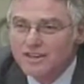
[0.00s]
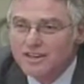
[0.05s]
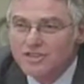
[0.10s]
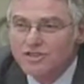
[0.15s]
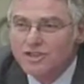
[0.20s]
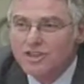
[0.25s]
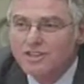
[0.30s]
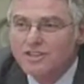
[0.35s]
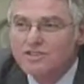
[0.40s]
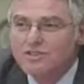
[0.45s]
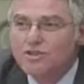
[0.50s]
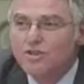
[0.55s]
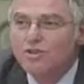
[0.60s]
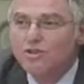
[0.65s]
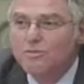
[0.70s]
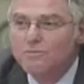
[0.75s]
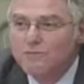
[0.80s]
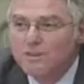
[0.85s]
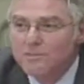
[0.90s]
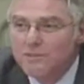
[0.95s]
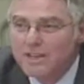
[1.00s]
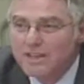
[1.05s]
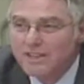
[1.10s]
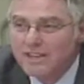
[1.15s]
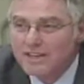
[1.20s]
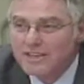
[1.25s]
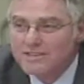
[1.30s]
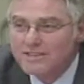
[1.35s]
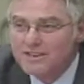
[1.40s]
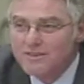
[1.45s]
We describe these
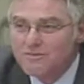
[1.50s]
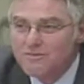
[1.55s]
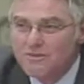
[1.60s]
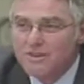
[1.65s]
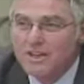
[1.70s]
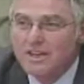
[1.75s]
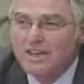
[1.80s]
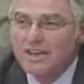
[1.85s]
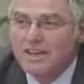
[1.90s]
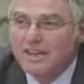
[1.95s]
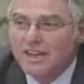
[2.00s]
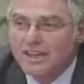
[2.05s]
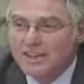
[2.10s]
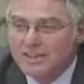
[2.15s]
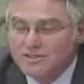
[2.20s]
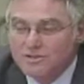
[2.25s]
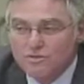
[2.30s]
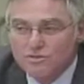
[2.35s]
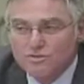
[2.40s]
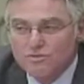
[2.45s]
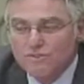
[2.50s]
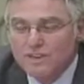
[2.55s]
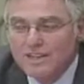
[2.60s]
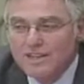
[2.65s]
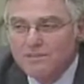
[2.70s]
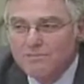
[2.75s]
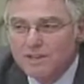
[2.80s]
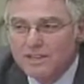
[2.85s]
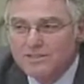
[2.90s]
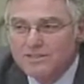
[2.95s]
people as the gardeners, or the ones
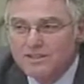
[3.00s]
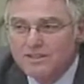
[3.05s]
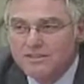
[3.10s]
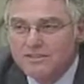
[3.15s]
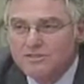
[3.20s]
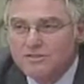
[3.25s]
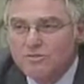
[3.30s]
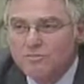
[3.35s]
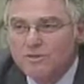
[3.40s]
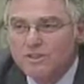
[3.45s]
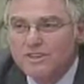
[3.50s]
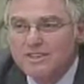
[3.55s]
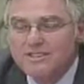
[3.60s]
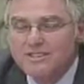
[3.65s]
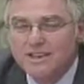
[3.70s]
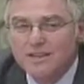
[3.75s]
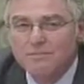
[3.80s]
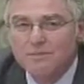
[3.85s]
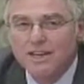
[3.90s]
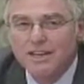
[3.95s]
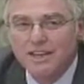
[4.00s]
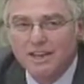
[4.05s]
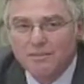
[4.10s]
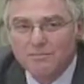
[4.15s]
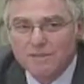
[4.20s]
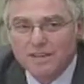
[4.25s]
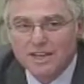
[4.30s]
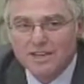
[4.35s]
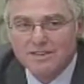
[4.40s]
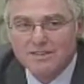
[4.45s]
who look after the
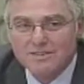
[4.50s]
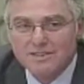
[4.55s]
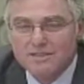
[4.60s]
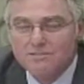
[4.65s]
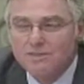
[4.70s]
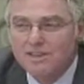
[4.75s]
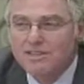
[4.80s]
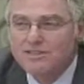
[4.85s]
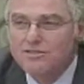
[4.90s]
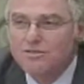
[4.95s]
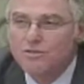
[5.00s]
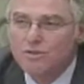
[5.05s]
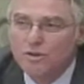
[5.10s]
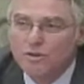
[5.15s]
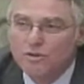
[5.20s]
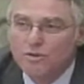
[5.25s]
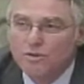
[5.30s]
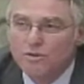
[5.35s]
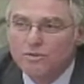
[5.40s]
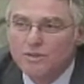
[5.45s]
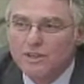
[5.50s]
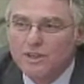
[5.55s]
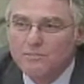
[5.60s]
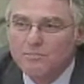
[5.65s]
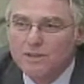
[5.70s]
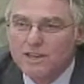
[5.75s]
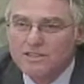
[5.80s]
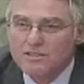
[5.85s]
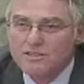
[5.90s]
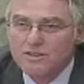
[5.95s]
grow-ups or
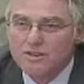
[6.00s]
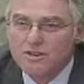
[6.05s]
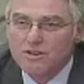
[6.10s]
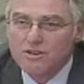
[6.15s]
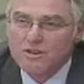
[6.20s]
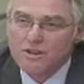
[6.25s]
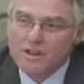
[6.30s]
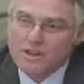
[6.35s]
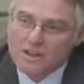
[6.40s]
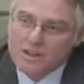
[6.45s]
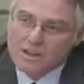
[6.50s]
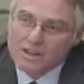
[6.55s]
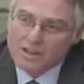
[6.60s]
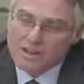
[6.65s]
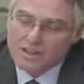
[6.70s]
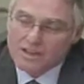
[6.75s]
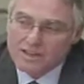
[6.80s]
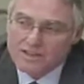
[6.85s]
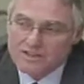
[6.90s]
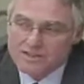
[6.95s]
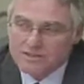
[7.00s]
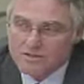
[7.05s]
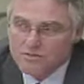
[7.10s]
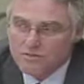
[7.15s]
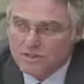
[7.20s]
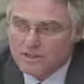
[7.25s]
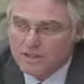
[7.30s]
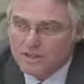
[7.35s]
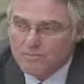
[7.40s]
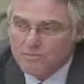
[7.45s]
plantations. They are not necessarily criminals.
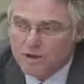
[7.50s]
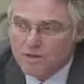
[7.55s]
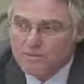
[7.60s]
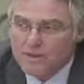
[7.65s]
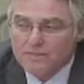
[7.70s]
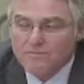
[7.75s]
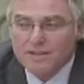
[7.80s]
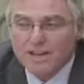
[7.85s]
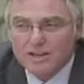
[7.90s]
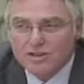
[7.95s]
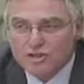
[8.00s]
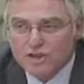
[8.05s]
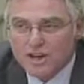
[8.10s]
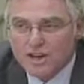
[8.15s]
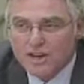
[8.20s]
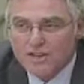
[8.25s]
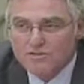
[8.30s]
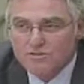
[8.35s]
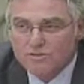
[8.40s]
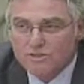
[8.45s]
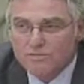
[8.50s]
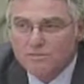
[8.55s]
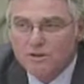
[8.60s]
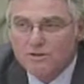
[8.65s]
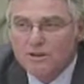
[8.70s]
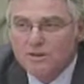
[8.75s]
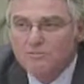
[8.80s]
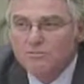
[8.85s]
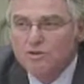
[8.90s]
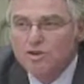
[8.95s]
They are people who are recruited
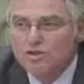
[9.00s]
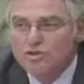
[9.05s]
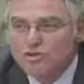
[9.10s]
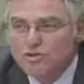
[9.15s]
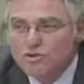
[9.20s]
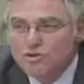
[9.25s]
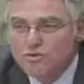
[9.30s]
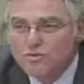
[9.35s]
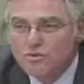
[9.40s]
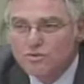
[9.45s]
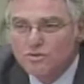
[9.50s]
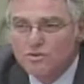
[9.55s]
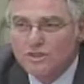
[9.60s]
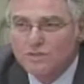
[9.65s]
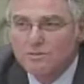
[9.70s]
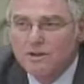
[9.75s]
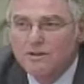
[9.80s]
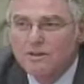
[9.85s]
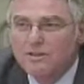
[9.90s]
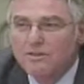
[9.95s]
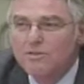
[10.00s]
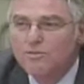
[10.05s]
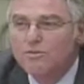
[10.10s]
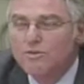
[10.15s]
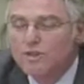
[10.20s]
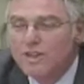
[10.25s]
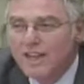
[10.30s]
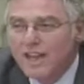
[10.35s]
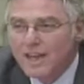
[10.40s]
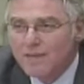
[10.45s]
because they may have
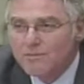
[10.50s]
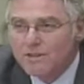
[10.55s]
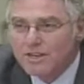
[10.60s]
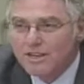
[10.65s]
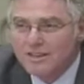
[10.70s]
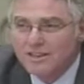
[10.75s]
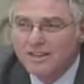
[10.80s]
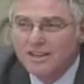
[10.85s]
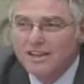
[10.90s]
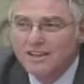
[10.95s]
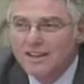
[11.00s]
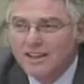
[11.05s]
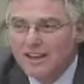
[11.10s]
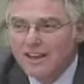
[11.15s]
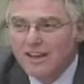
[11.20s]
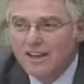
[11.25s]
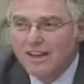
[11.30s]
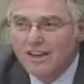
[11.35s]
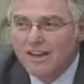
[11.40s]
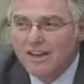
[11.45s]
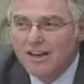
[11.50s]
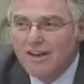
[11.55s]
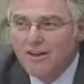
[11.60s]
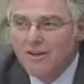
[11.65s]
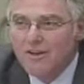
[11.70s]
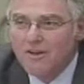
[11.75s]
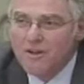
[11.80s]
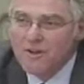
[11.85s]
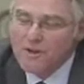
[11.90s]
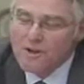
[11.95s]
gambling problems, money
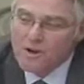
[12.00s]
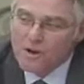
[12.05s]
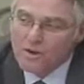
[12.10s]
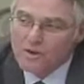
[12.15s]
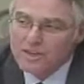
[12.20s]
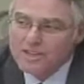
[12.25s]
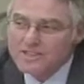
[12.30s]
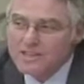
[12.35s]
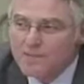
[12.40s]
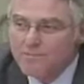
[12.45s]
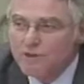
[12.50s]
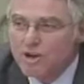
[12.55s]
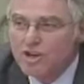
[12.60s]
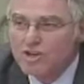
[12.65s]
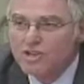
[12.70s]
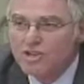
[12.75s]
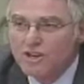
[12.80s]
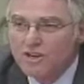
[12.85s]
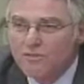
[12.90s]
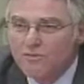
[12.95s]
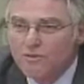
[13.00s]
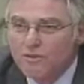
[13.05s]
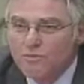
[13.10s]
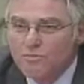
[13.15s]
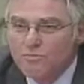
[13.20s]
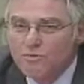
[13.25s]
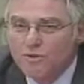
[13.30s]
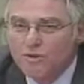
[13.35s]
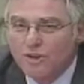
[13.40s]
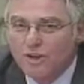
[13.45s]
problems. They vulnerable,
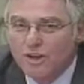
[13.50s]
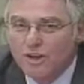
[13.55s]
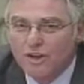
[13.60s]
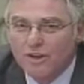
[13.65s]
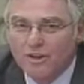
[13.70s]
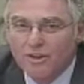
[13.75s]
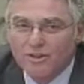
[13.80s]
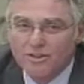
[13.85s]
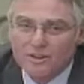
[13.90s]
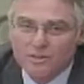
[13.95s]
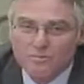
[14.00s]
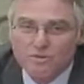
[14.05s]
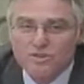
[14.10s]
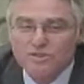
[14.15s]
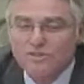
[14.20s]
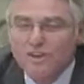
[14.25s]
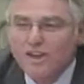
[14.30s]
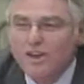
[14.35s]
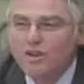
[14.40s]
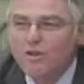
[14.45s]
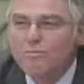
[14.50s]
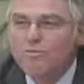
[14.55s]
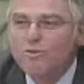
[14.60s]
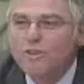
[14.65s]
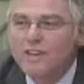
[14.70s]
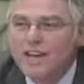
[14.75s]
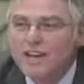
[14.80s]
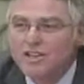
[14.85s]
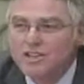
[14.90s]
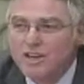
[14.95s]
and very often they
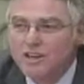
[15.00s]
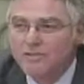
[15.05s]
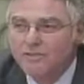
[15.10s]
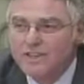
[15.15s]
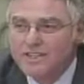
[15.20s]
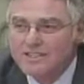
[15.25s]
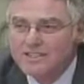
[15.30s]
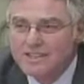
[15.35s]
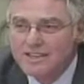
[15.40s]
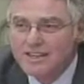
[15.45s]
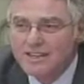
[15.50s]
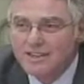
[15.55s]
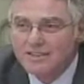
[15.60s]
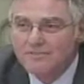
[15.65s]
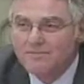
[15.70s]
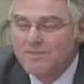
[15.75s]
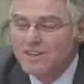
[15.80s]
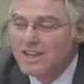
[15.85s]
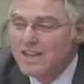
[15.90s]
are contacted.